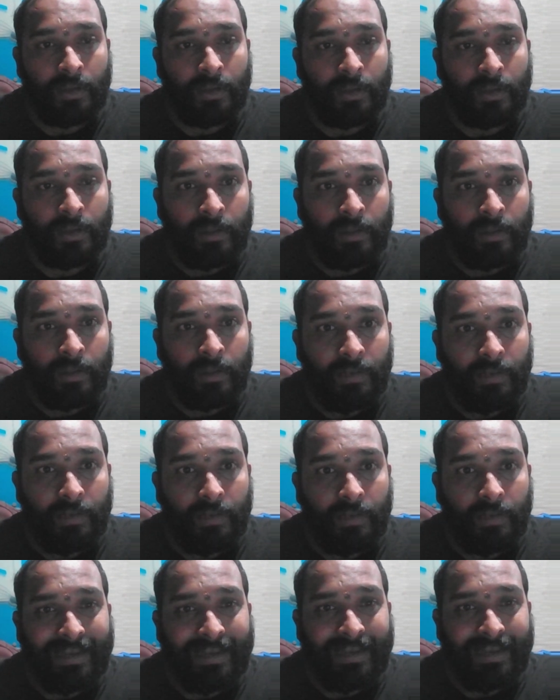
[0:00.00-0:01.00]

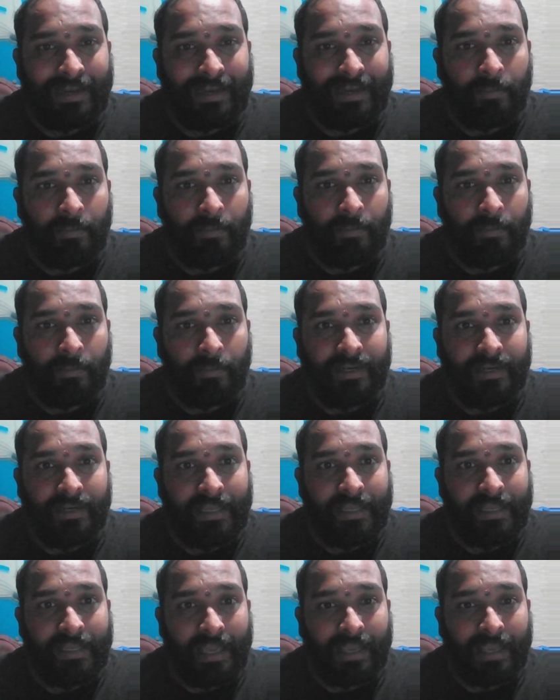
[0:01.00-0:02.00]
divided by
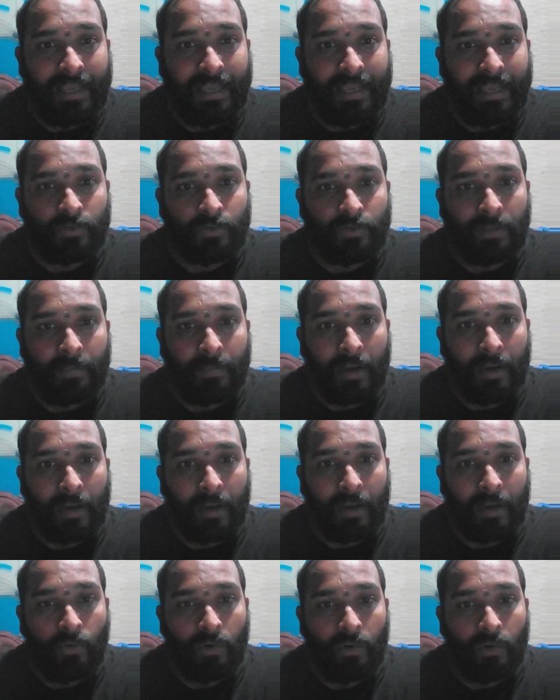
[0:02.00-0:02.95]
dx to the power 4